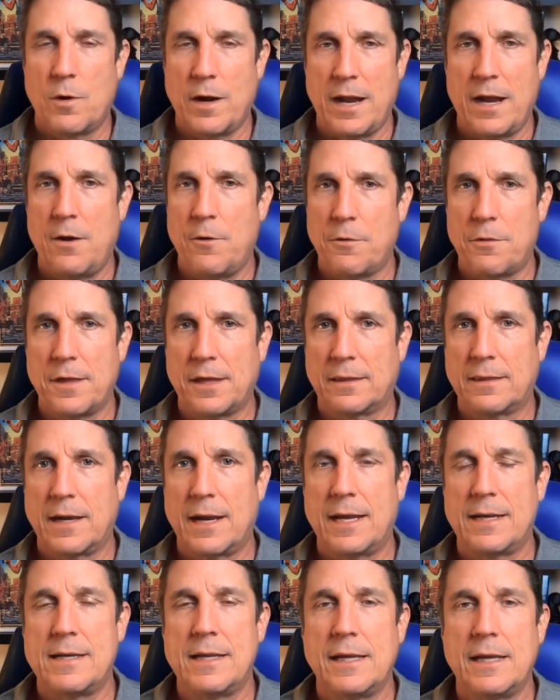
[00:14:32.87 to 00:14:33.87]
and I don't think that
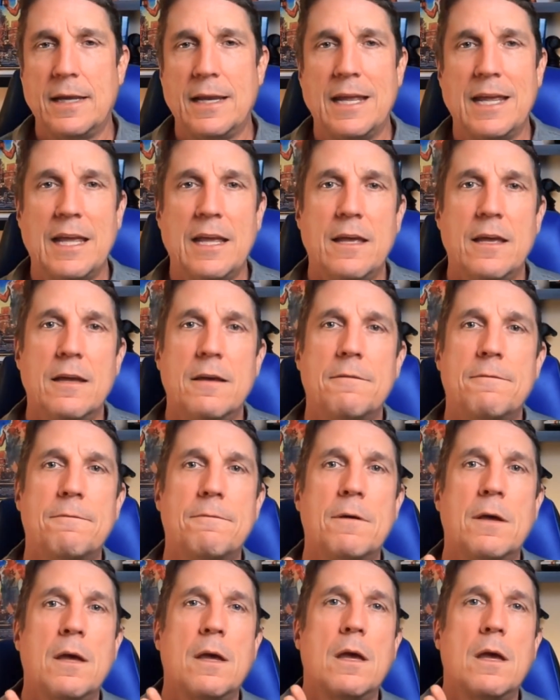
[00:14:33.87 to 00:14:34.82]
I did, if